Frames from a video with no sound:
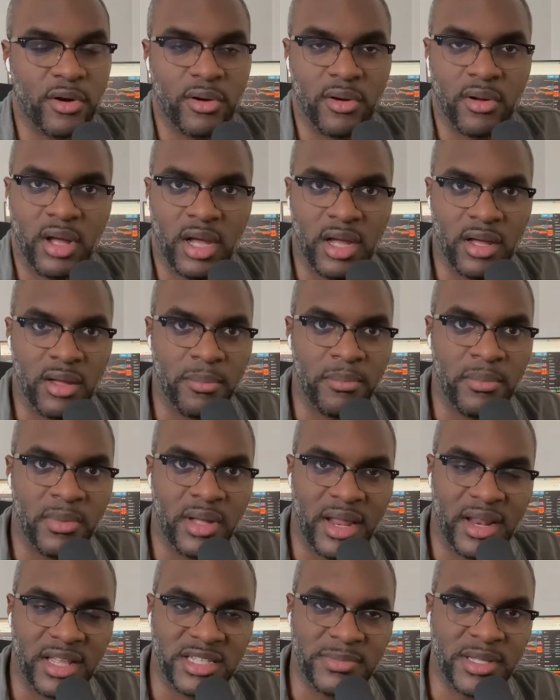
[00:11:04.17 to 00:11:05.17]
for
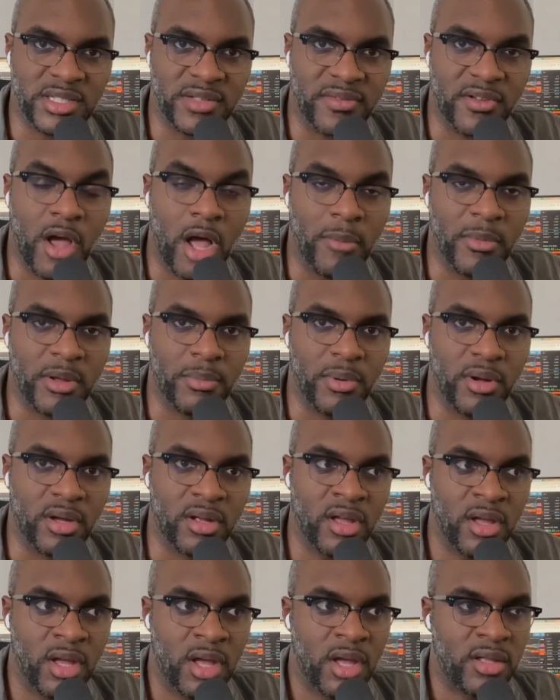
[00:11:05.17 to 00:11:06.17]
an expensive comic
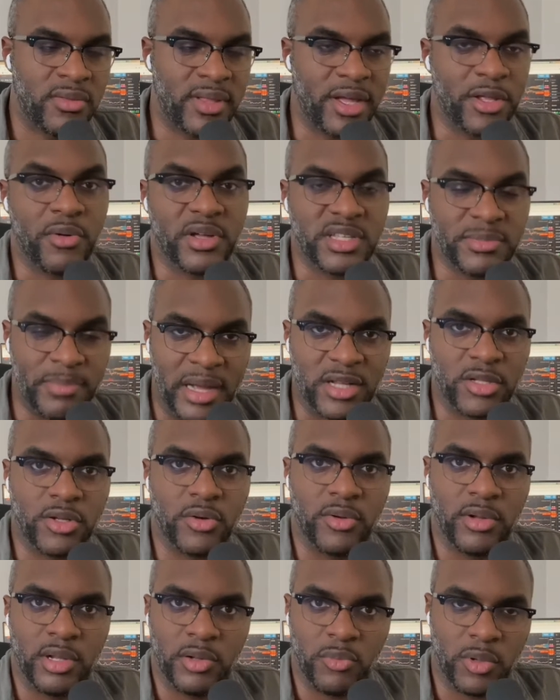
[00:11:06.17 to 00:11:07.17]
book that you
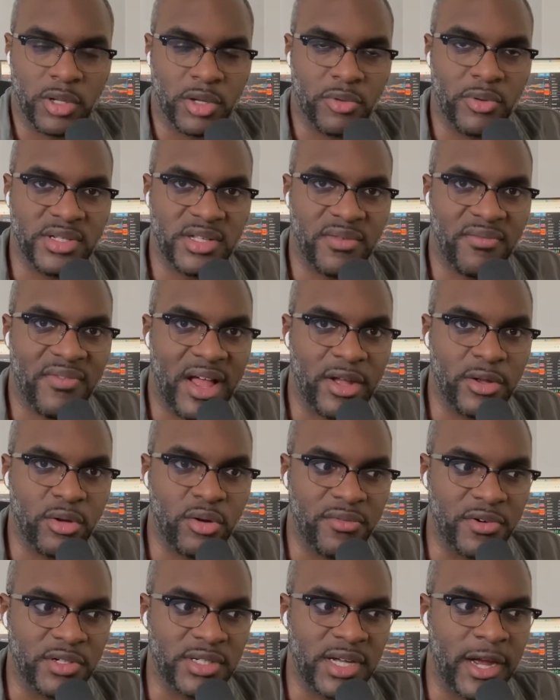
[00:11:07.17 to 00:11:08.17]
expect will increase in
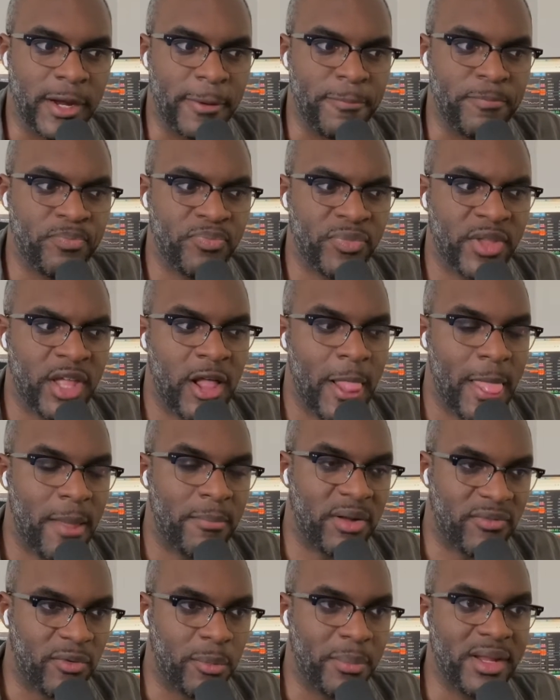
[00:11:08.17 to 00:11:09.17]
value over time.
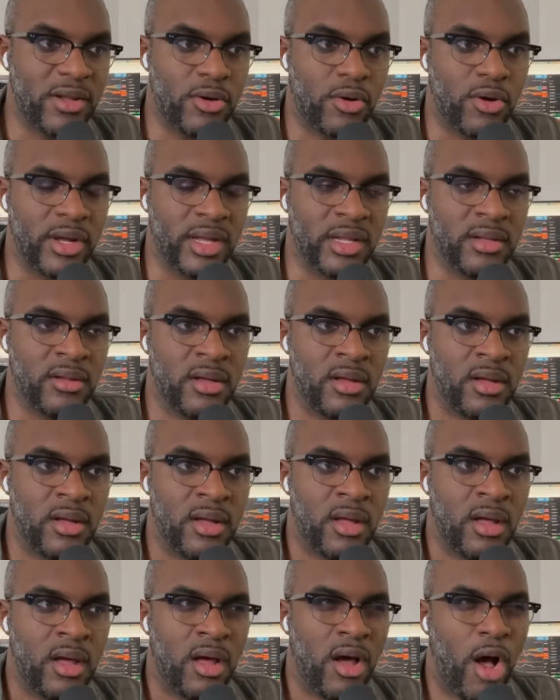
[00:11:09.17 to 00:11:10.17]
But for Bitcoin,
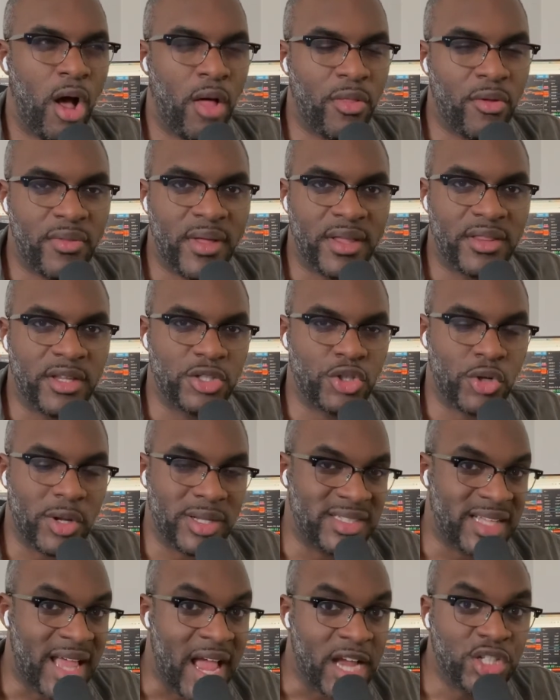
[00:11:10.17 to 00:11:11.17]
other than the
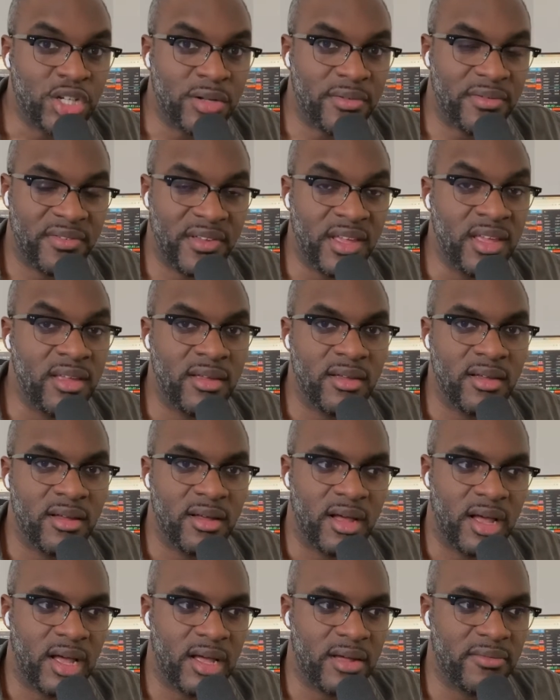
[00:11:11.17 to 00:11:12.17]
transaction fee
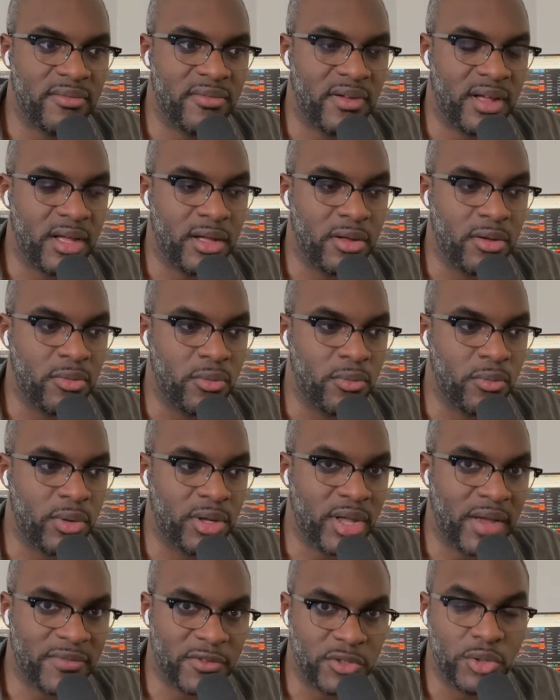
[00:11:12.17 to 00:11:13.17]
of
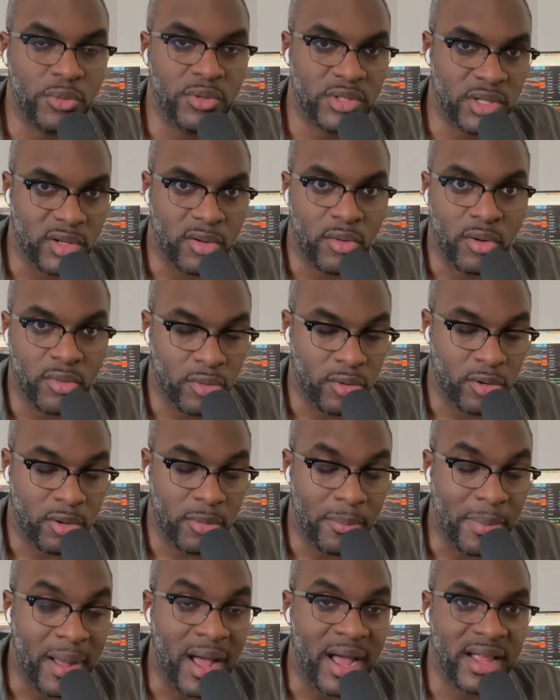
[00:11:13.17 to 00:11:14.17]
what you have to do in order
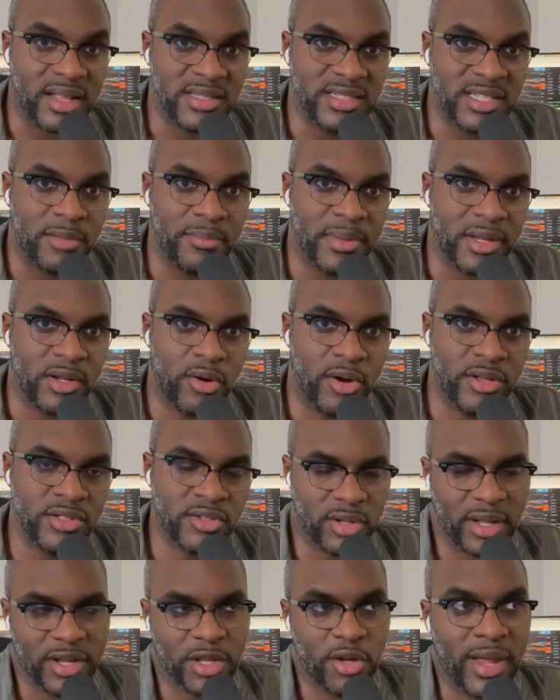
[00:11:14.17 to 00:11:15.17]
to buy and sell Bitcoin,
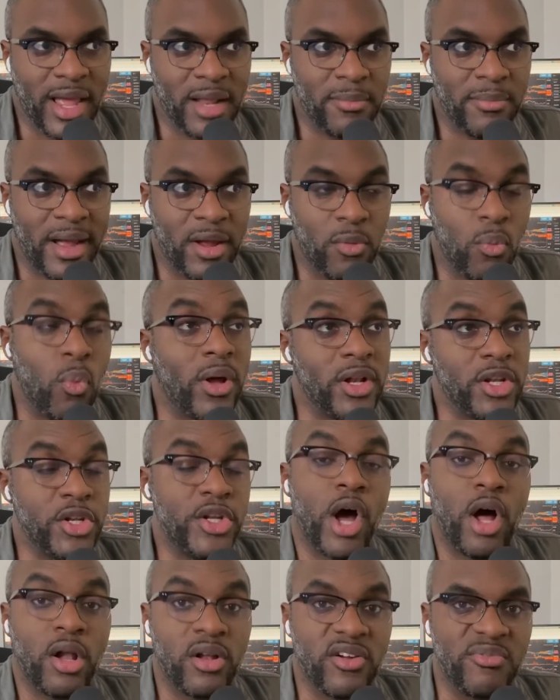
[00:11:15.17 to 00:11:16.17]
so like you can buy
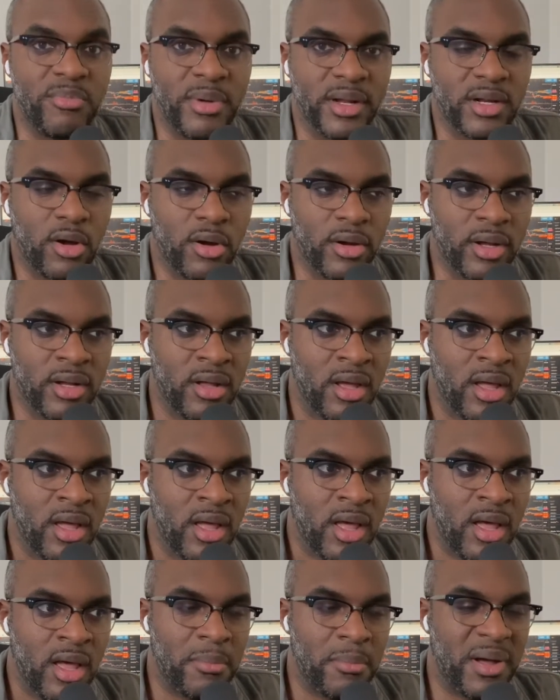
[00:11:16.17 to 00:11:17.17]
$1 of Bitcoin,
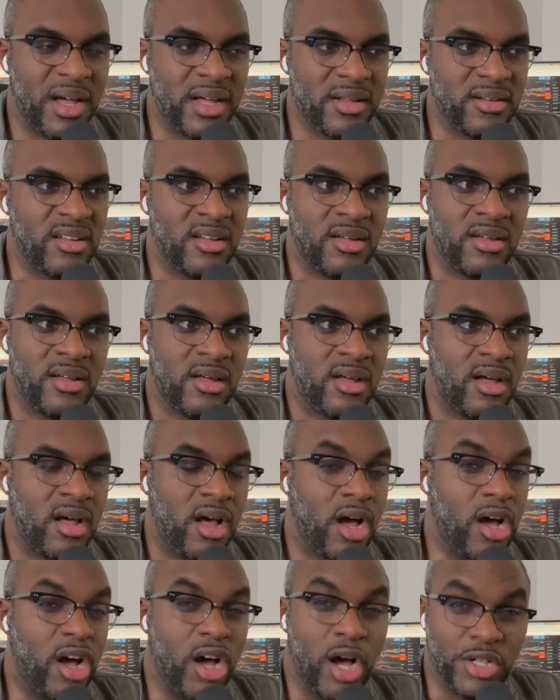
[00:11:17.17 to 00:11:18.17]
but
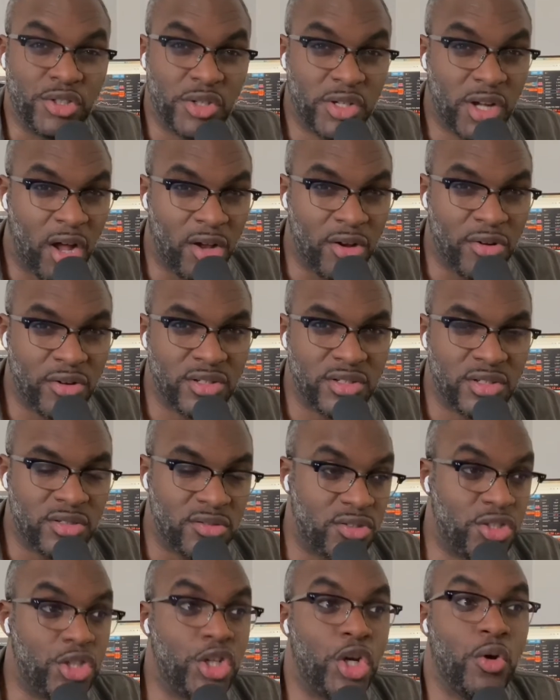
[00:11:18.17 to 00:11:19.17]
$100,
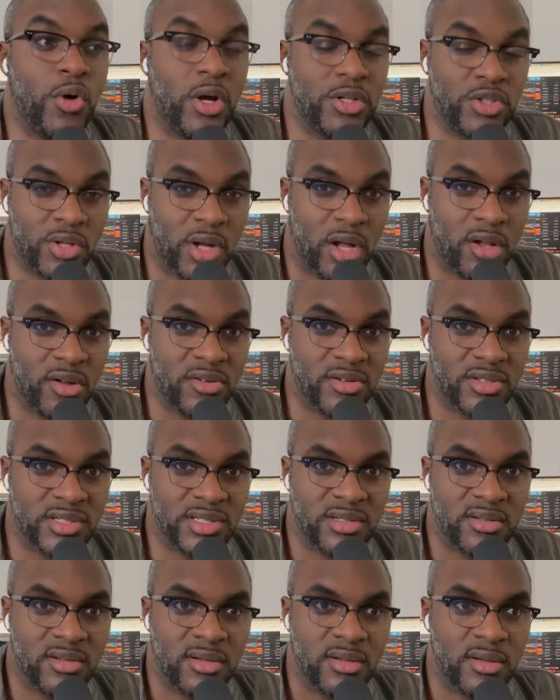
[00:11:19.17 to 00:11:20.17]

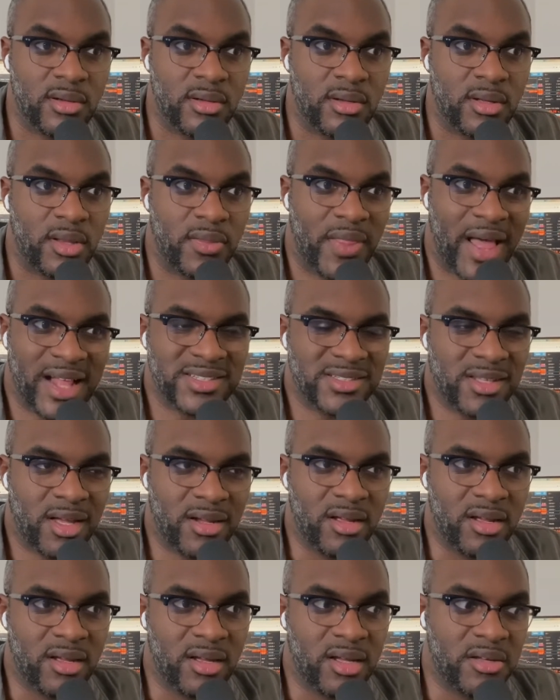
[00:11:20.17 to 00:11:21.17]
$200, that's
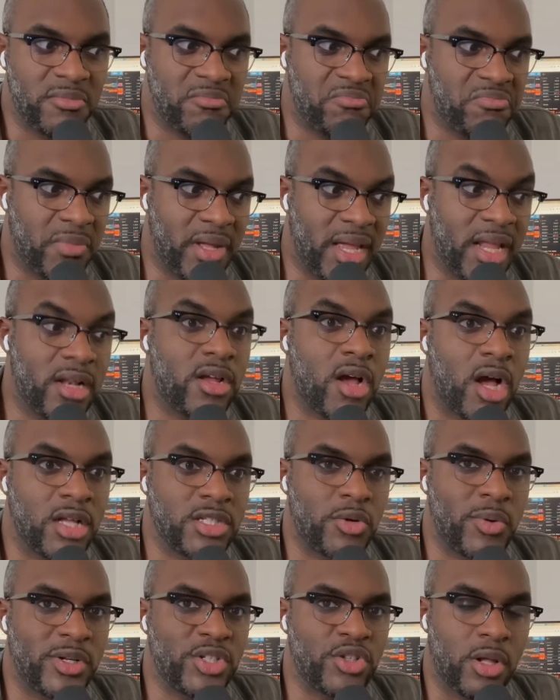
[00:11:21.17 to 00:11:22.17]
not a
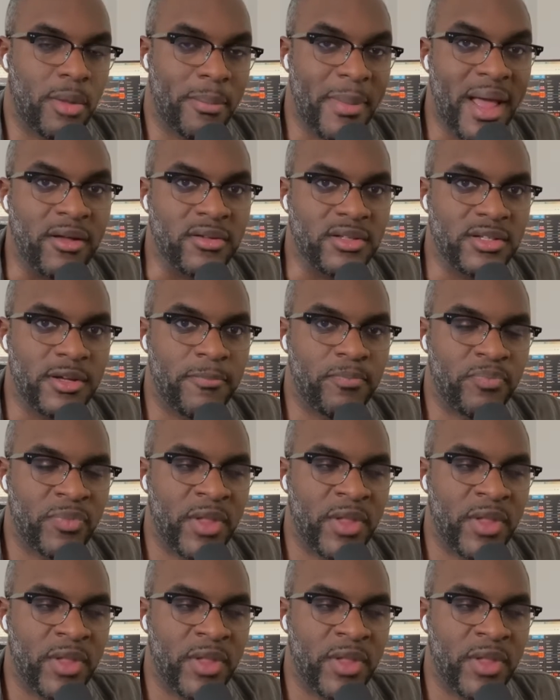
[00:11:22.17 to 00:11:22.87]
consequential amount.